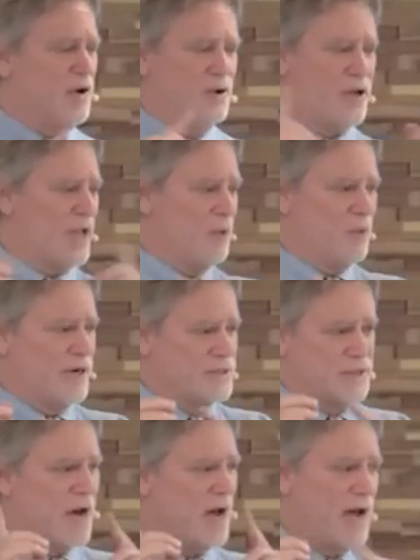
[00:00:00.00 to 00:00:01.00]
Okay, what is
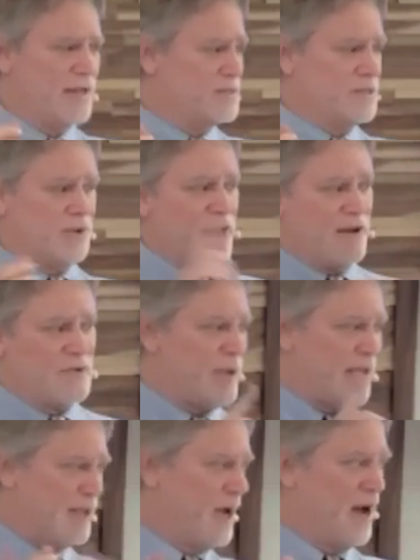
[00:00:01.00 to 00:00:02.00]
God? So I have to
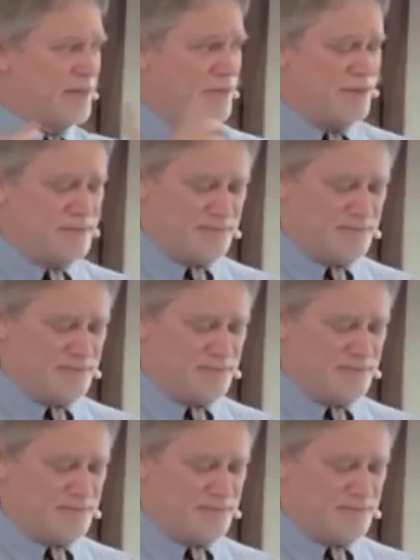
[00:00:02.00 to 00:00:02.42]
make God